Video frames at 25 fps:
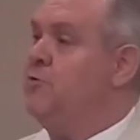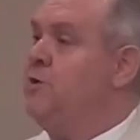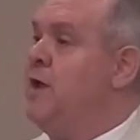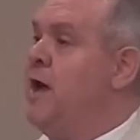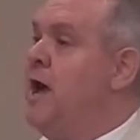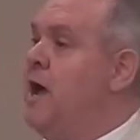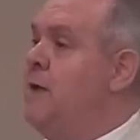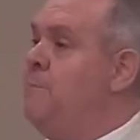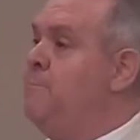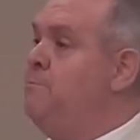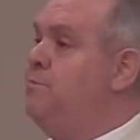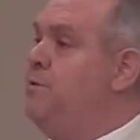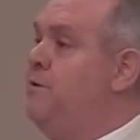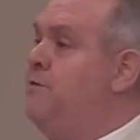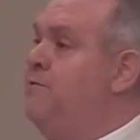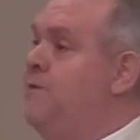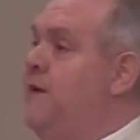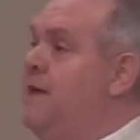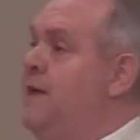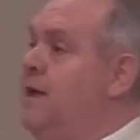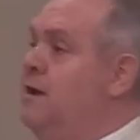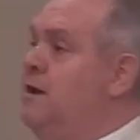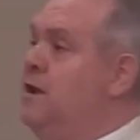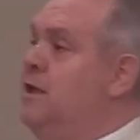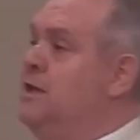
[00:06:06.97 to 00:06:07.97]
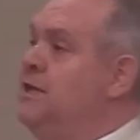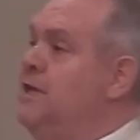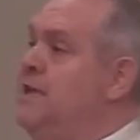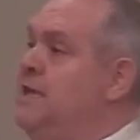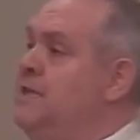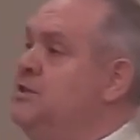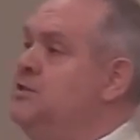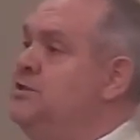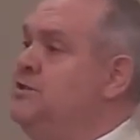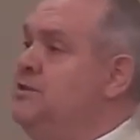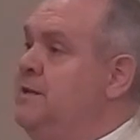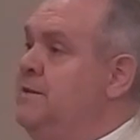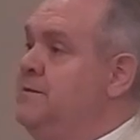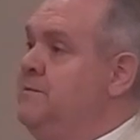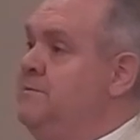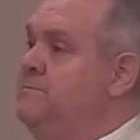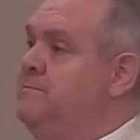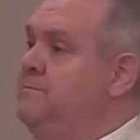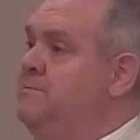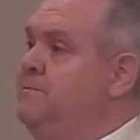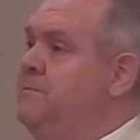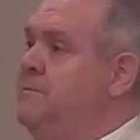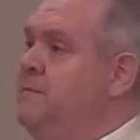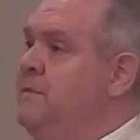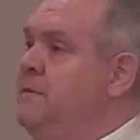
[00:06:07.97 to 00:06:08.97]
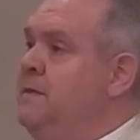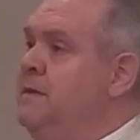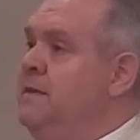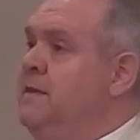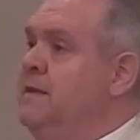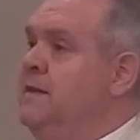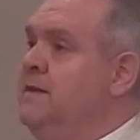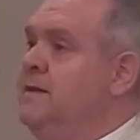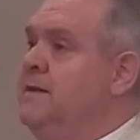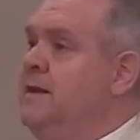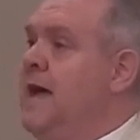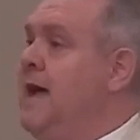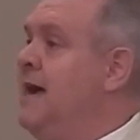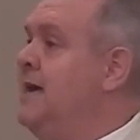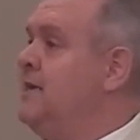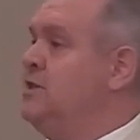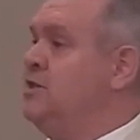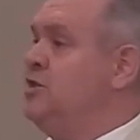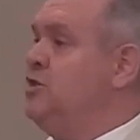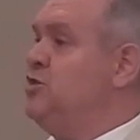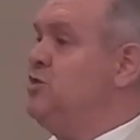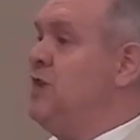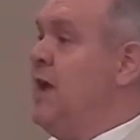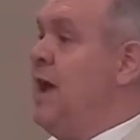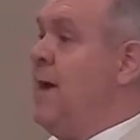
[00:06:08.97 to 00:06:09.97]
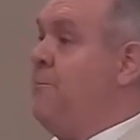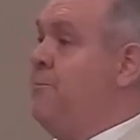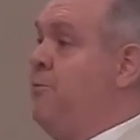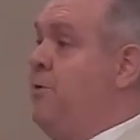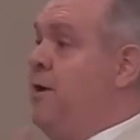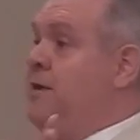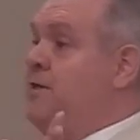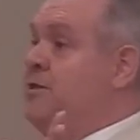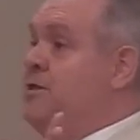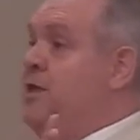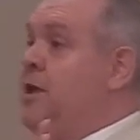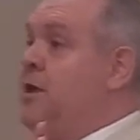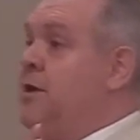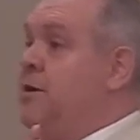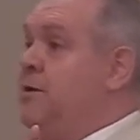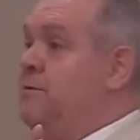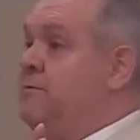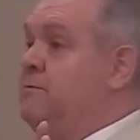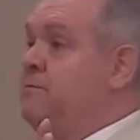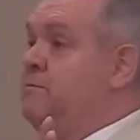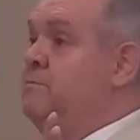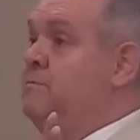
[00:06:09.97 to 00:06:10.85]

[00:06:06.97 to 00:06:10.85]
not prevail against it. I can just stop right there.